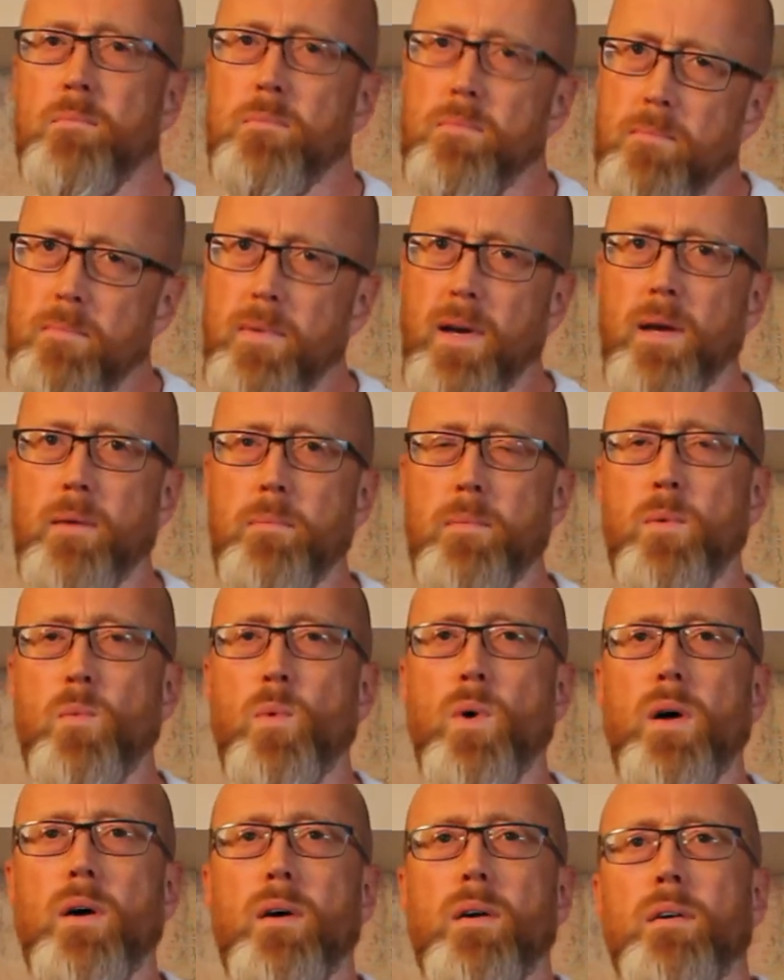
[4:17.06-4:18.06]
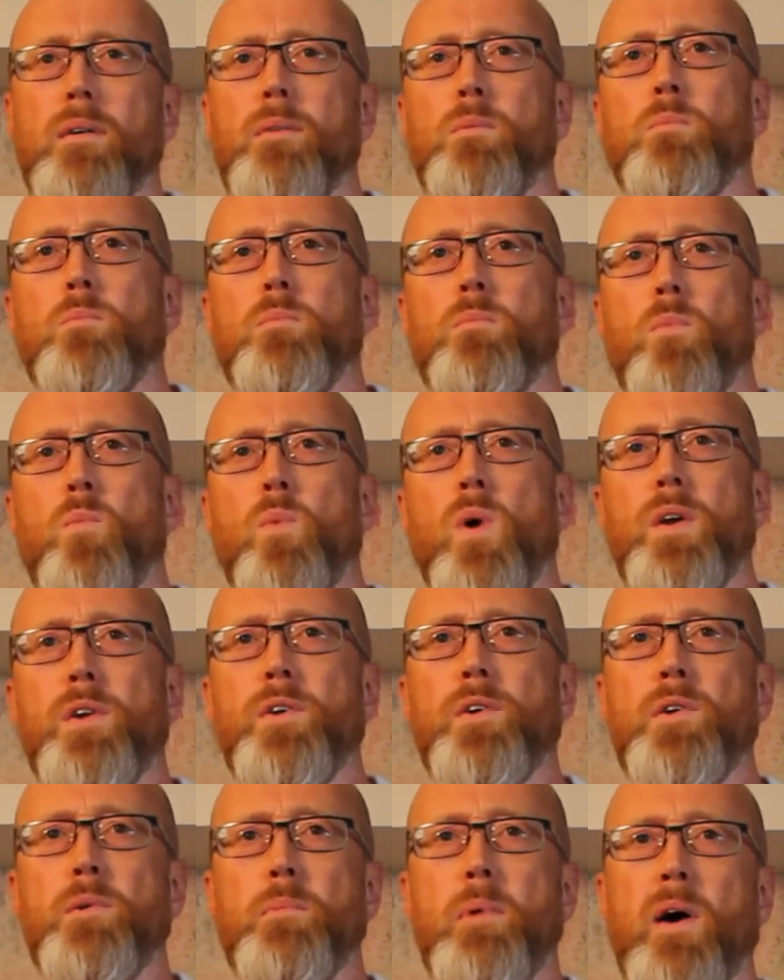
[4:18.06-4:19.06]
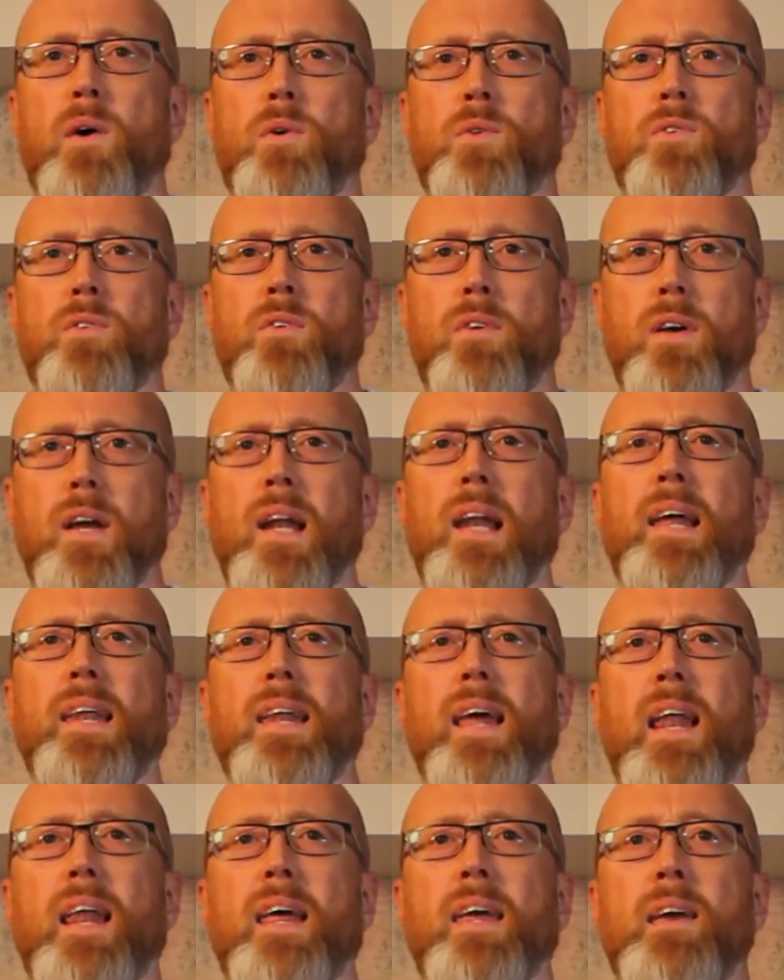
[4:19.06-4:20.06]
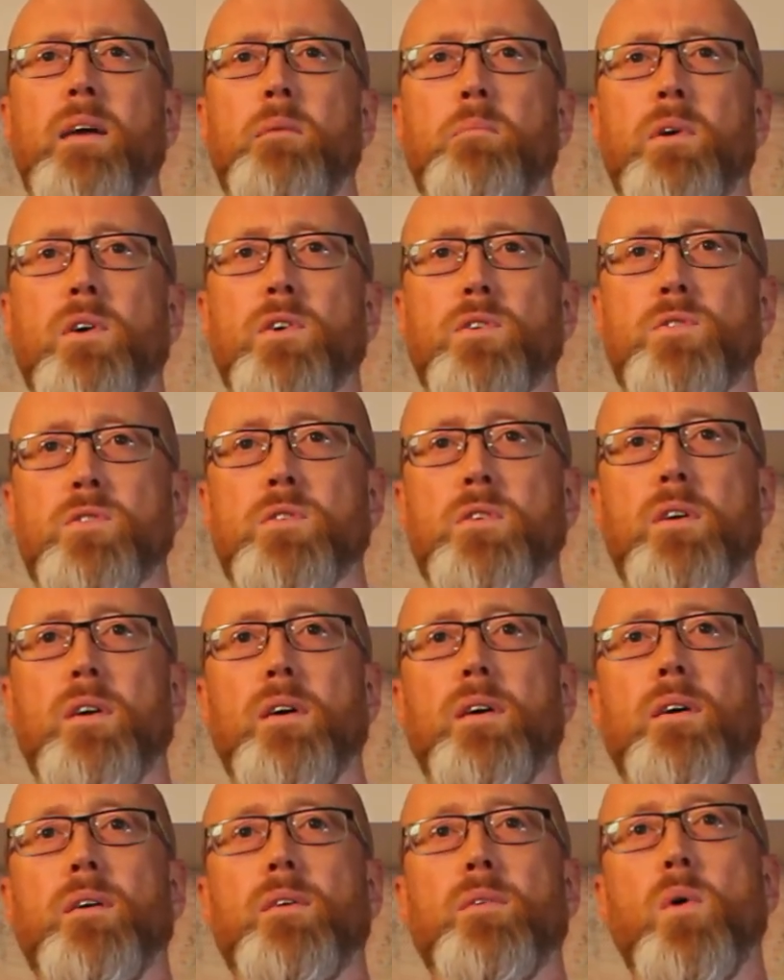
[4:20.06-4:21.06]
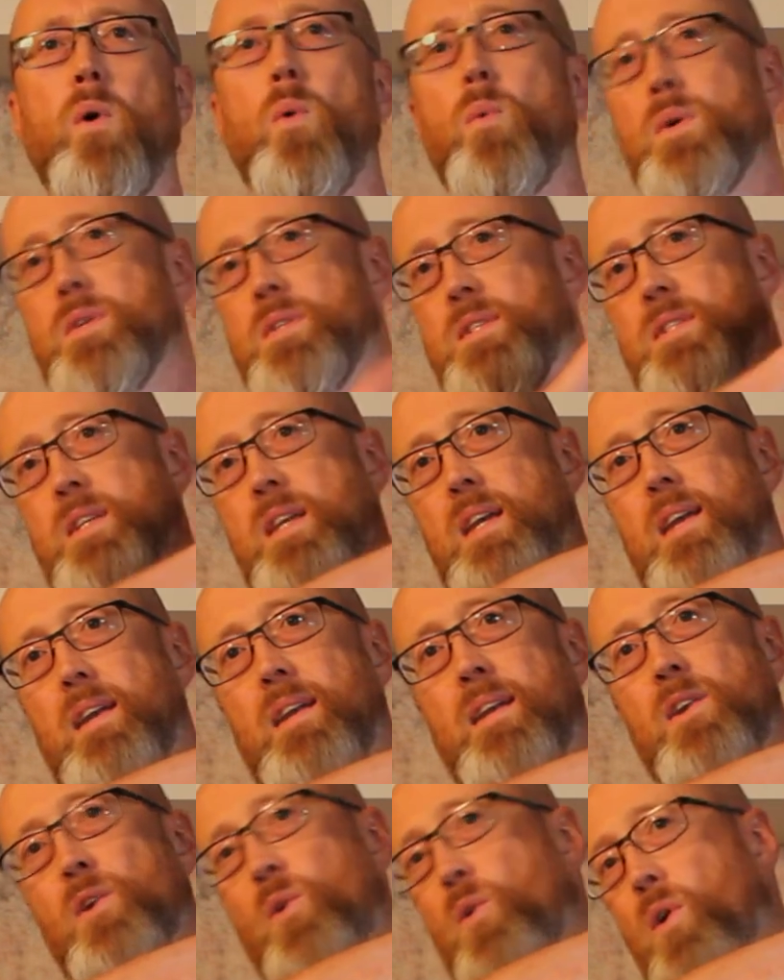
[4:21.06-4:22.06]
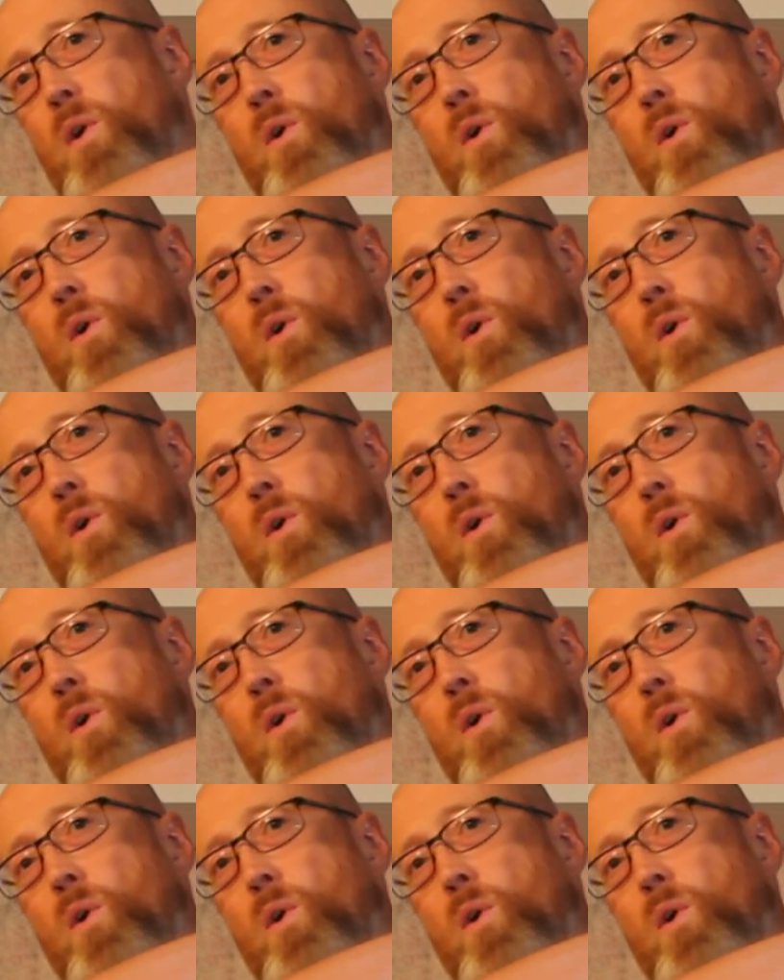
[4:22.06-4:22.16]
make me wa wonder about uh, Alky because uh, I'm always seeing your